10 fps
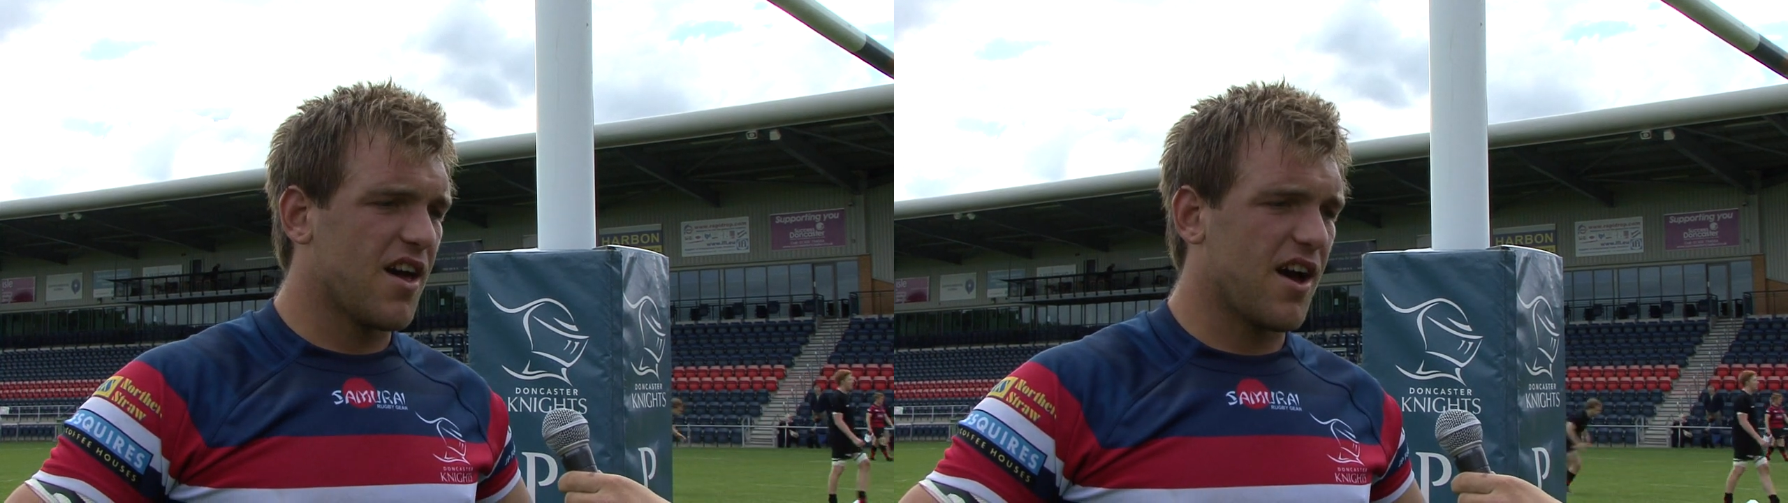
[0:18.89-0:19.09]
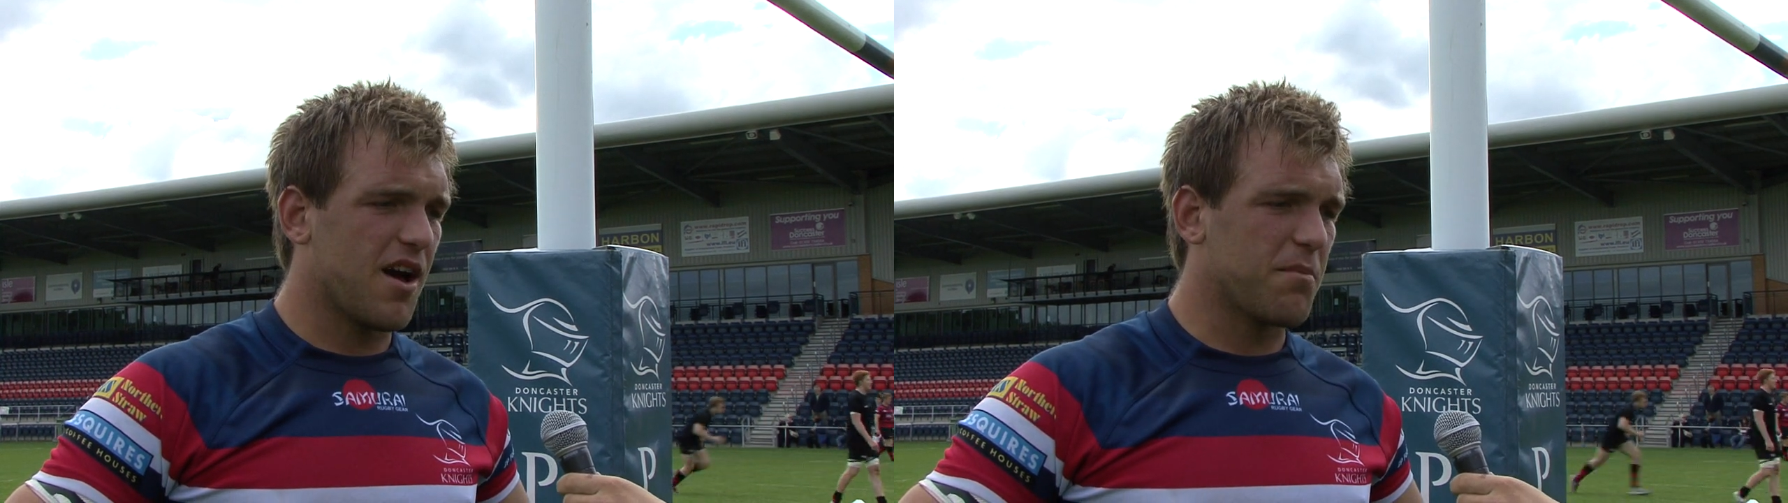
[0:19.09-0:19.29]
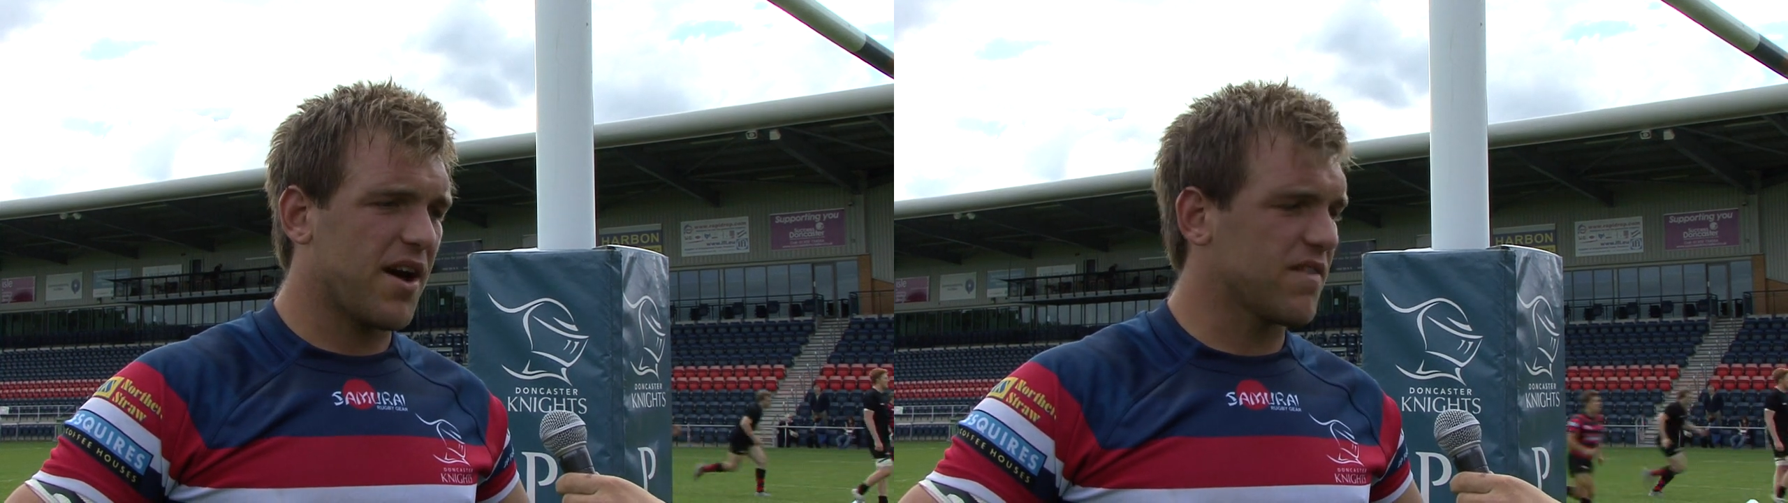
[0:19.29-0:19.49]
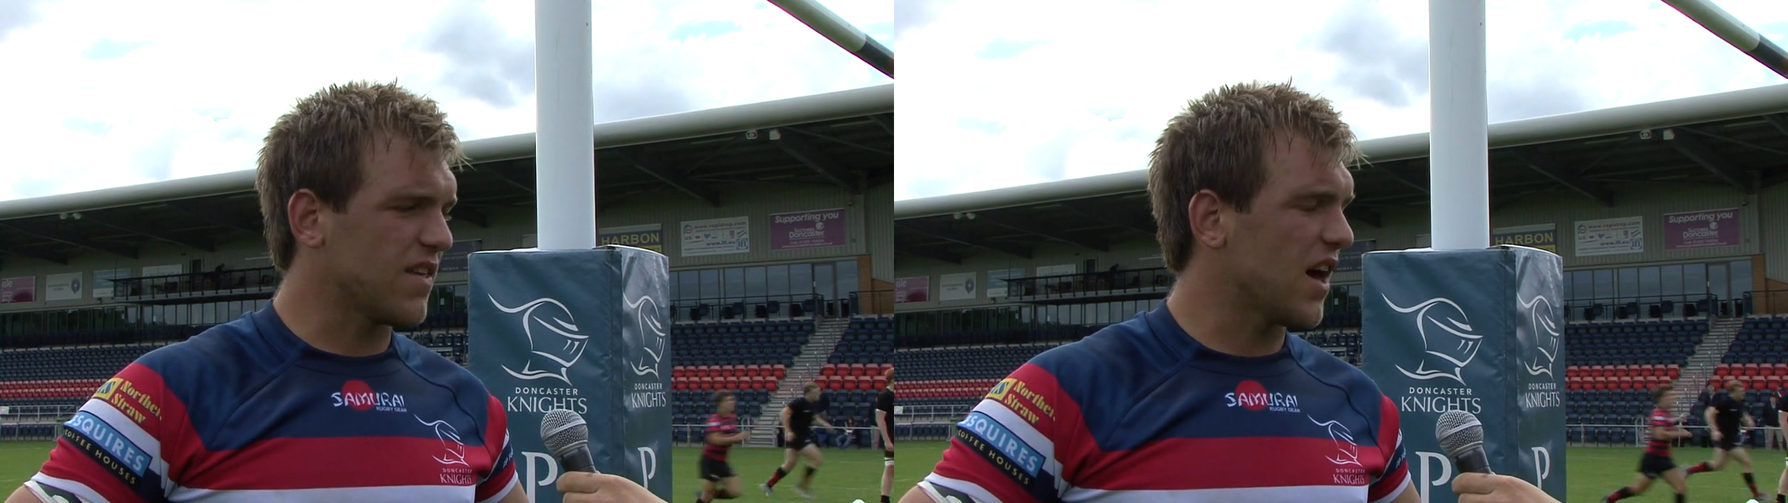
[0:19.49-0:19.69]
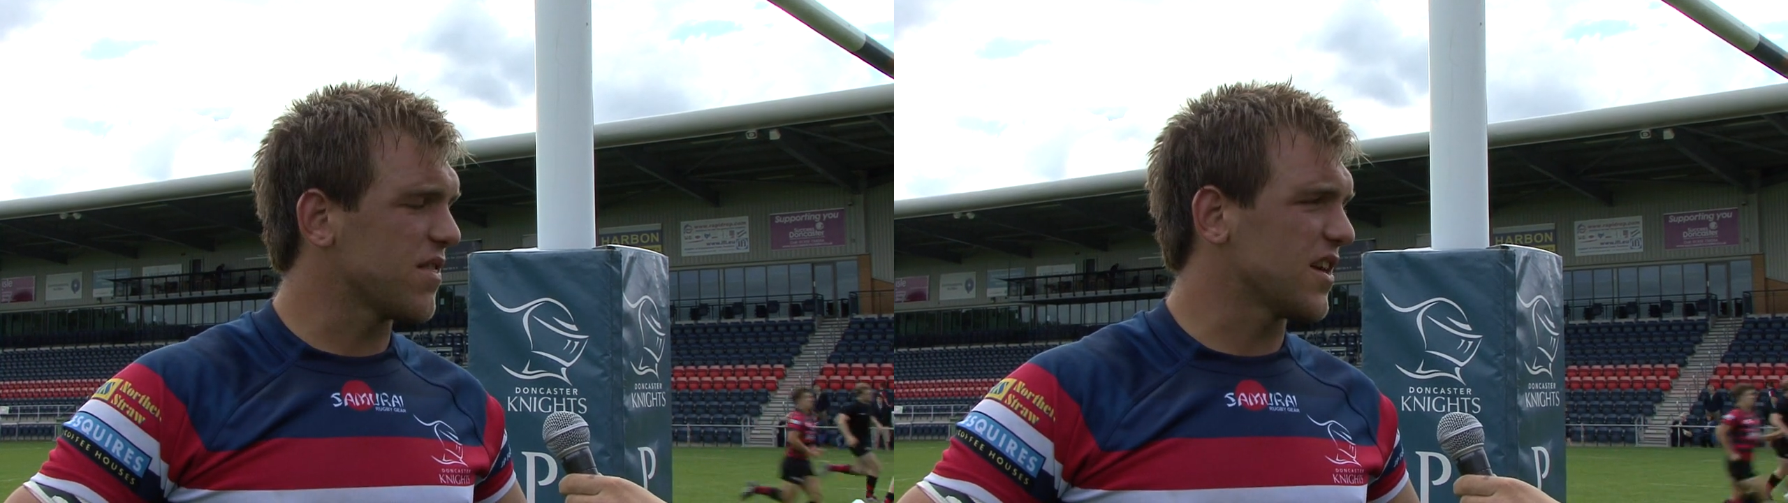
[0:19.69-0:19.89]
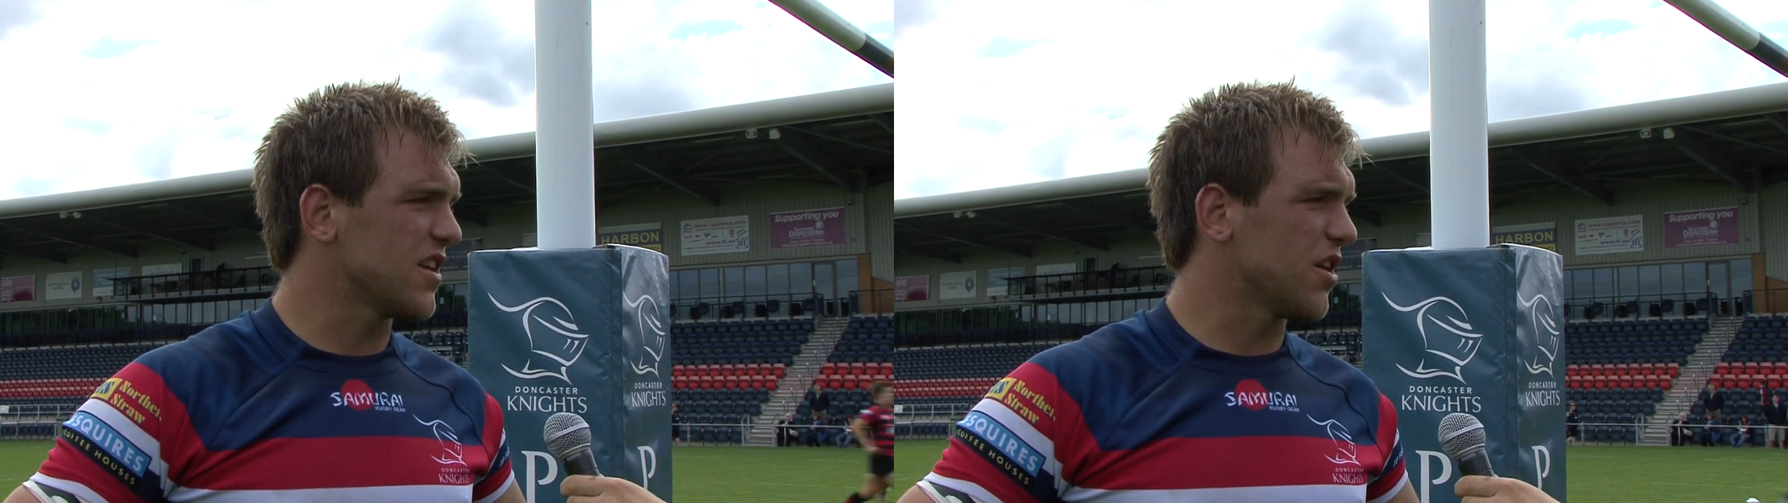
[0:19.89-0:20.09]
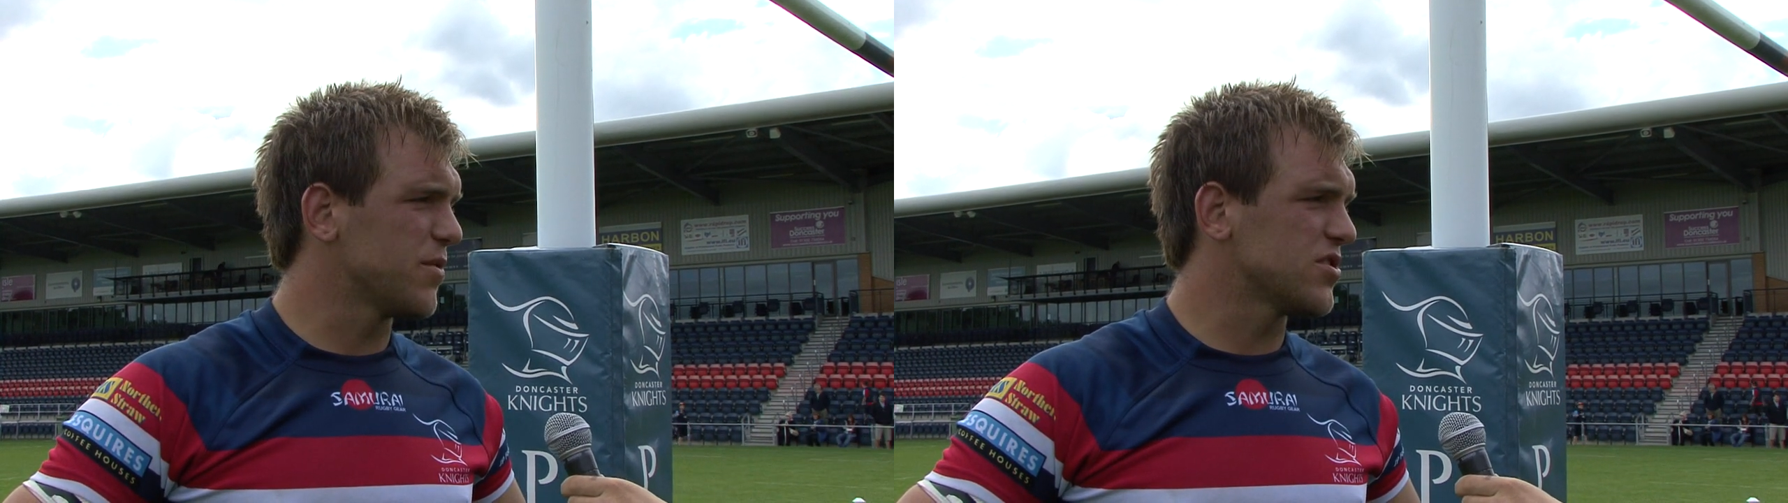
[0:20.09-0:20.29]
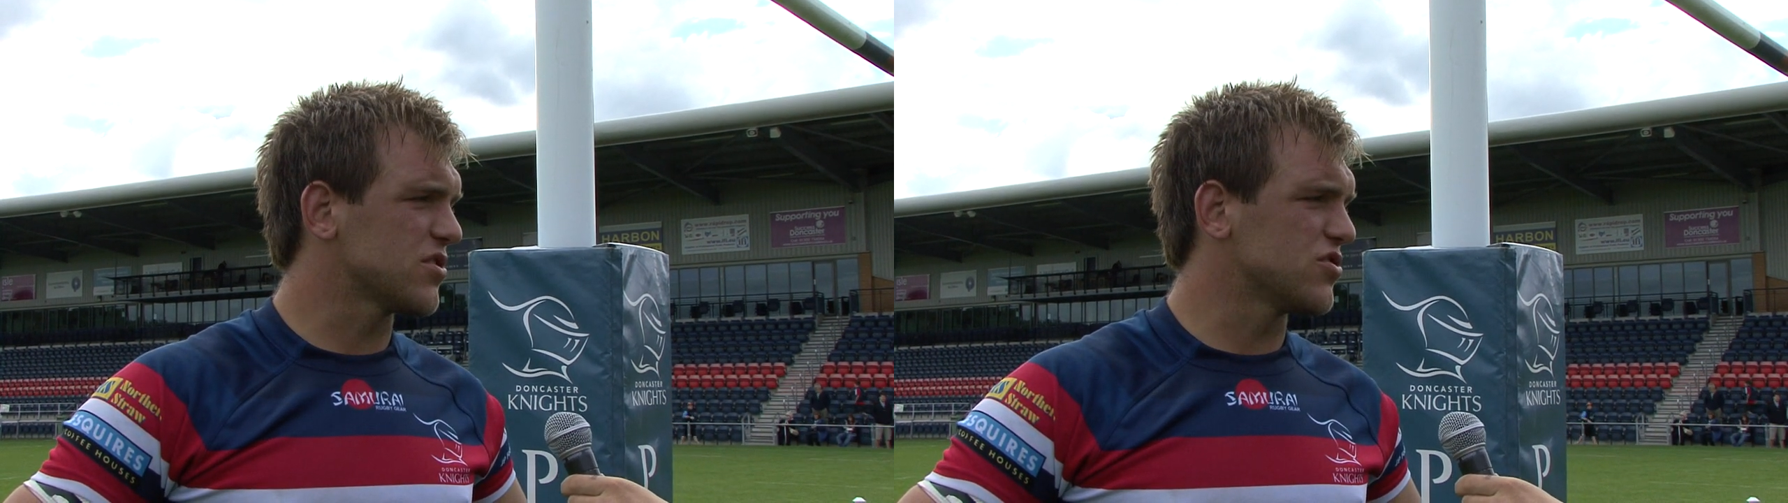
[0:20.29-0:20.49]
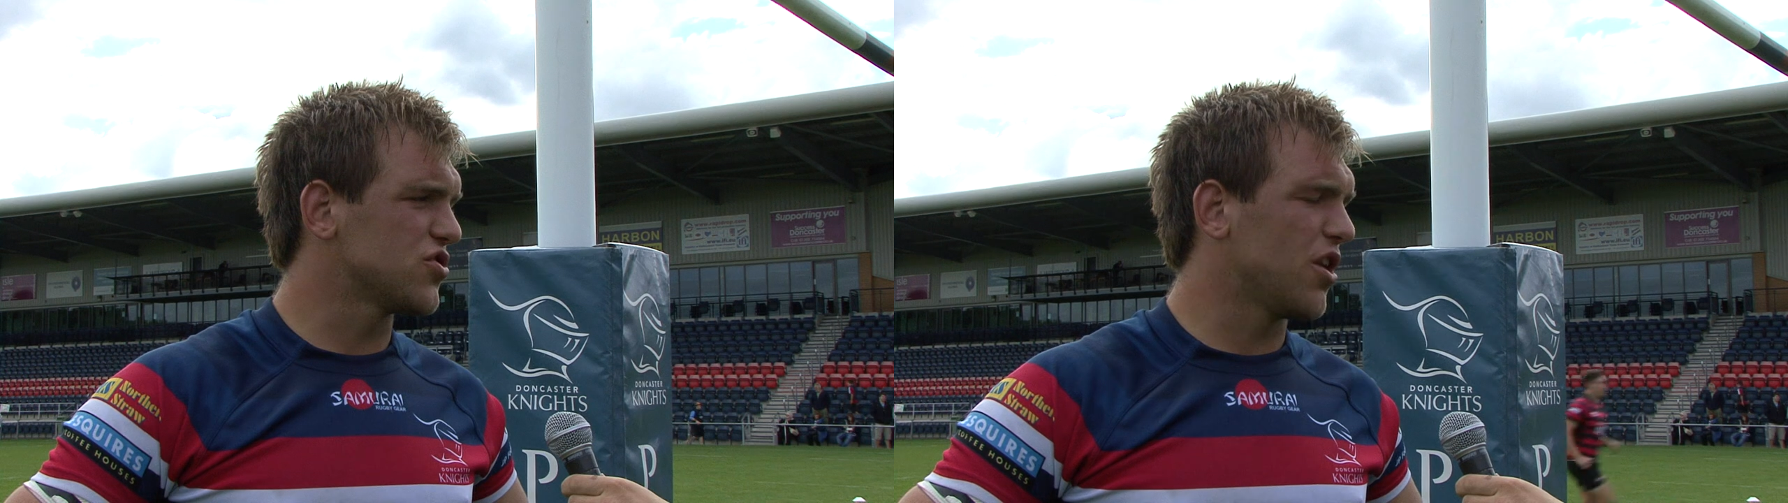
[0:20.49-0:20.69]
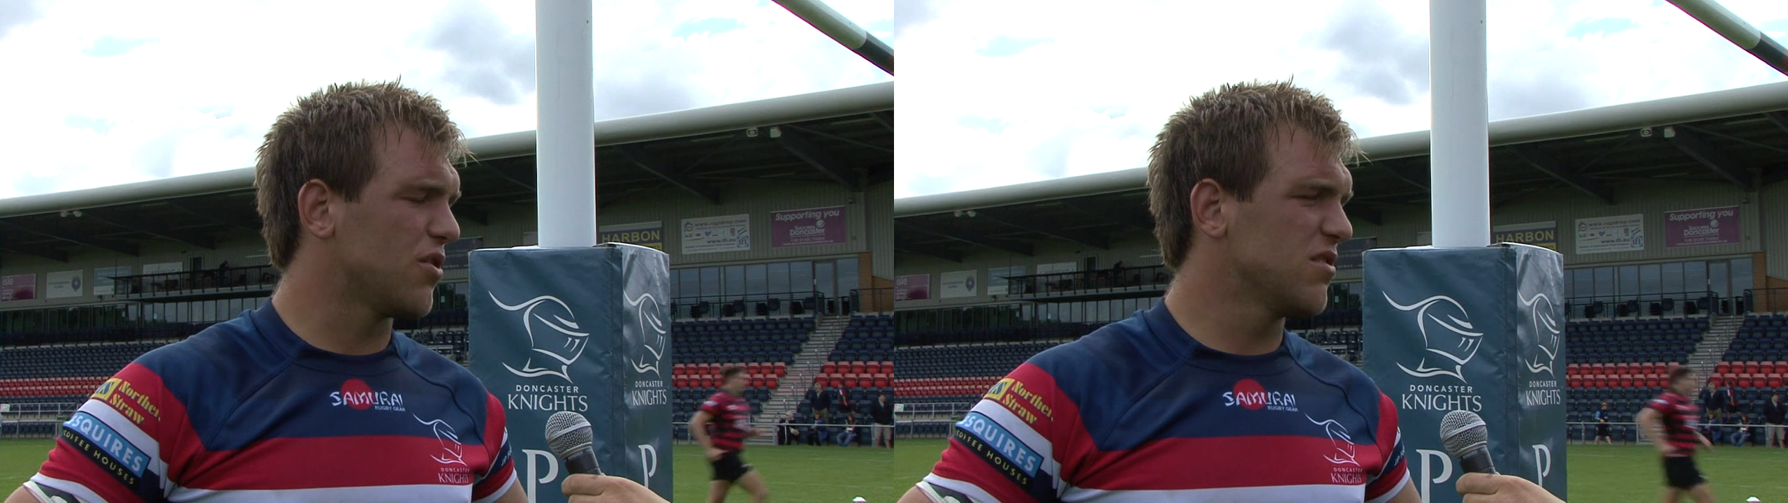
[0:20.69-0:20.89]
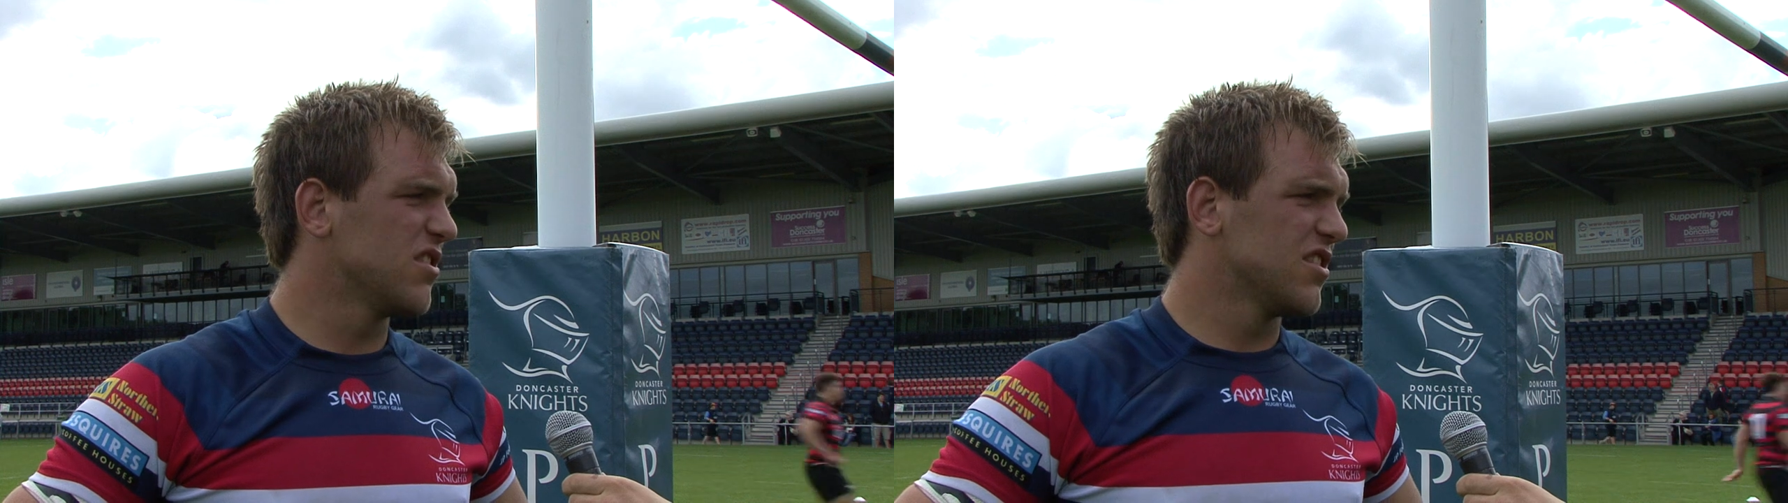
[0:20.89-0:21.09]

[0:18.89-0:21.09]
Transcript: But after that, I think, you know, we took control,